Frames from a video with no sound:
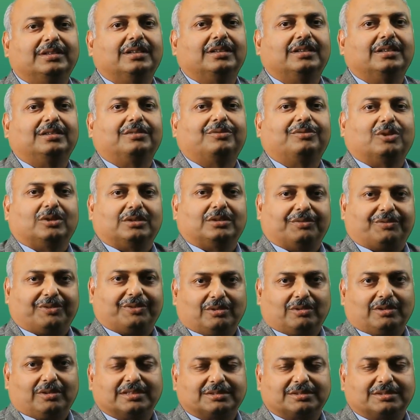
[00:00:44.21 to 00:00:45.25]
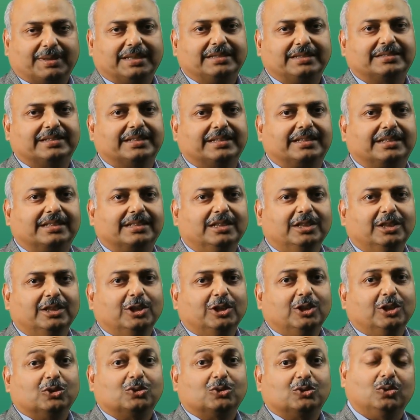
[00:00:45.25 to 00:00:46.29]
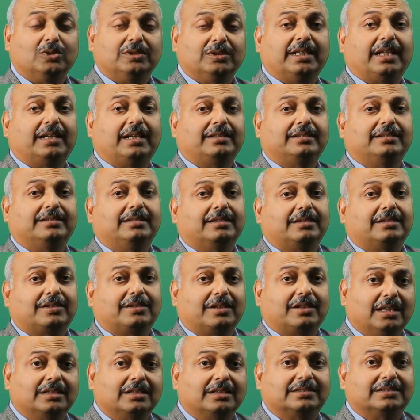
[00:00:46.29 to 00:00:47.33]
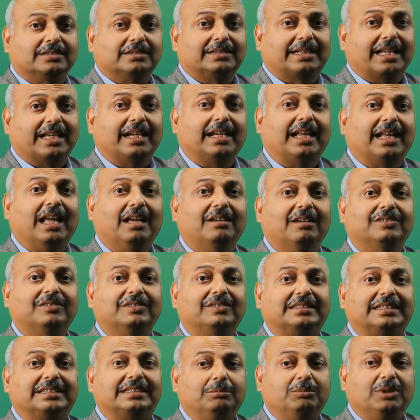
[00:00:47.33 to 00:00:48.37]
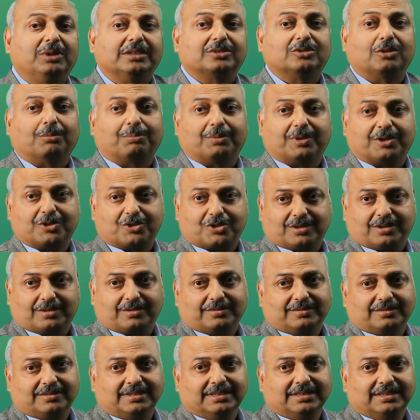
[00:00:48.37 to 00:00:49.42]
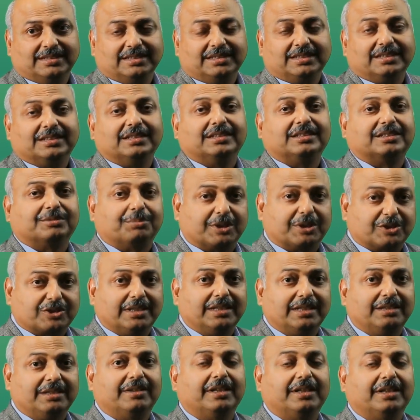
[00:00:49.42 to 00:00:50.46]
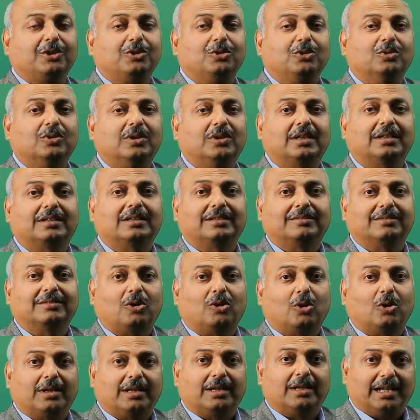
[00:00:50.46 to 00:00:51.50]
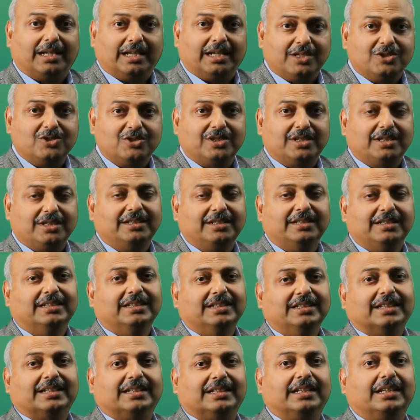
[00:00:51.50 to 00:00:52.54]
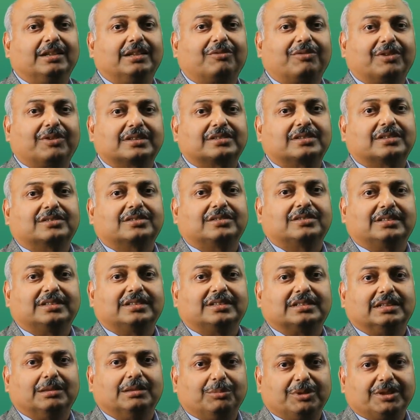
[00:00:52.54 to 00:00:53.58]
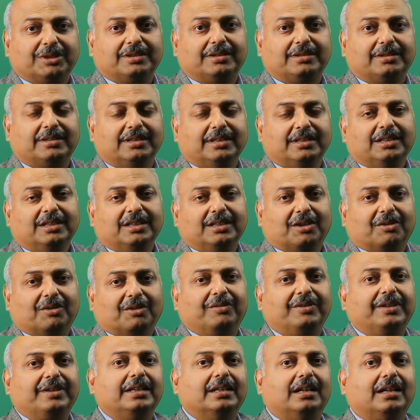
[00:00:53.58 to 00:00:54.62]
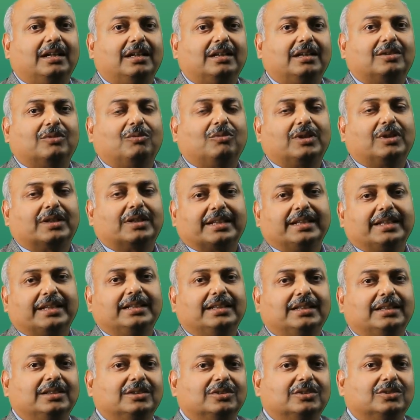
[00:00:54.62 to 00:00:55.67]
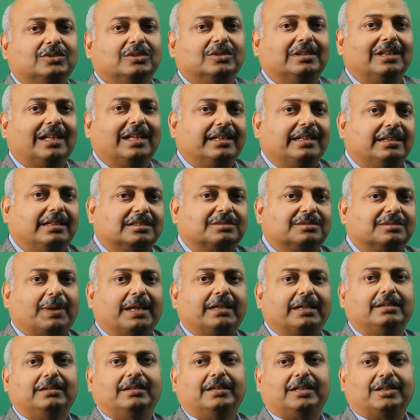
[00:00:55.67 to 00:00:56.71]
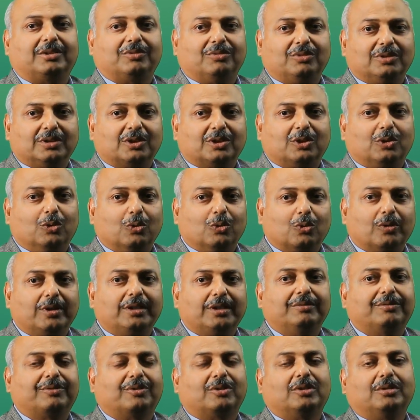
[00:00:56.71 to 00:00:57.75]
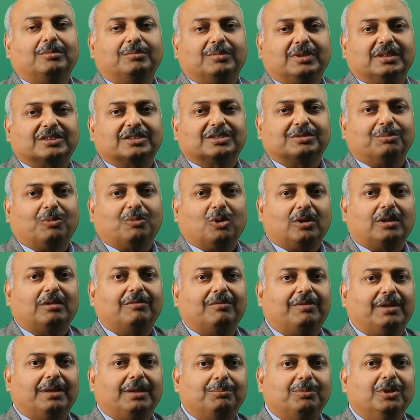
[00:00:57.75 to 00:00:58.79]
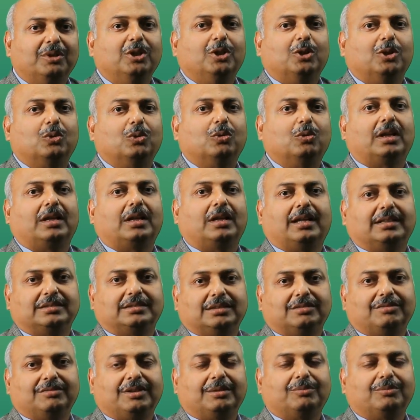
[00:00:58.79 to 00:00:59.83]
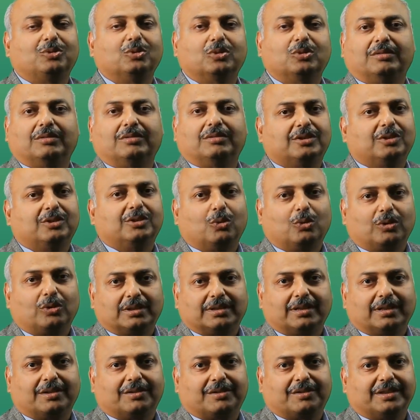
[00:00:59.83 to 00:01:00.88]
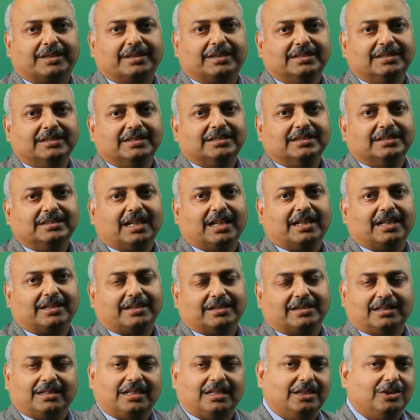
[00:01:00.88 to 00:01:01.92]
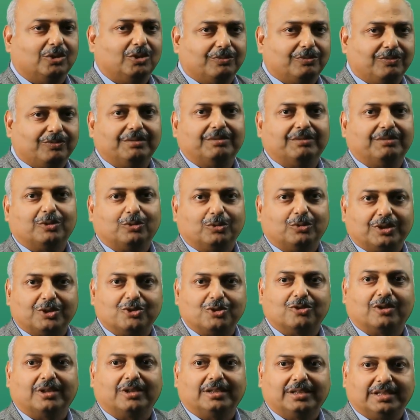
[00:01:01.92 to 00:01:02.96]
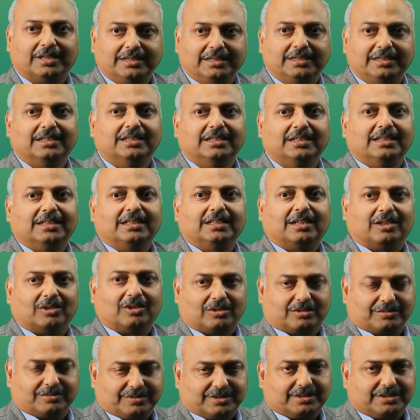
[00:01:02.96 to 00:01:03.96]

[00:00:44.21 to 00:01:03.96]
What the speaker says: for the fuel dispensing, so that the trucks can have seamless operation. Especially when you are on LNG, the infrastructure is limited. We are working like a spider network, growing from a small web to a larger web to cover the whole country. And I hope we will do it jointly along with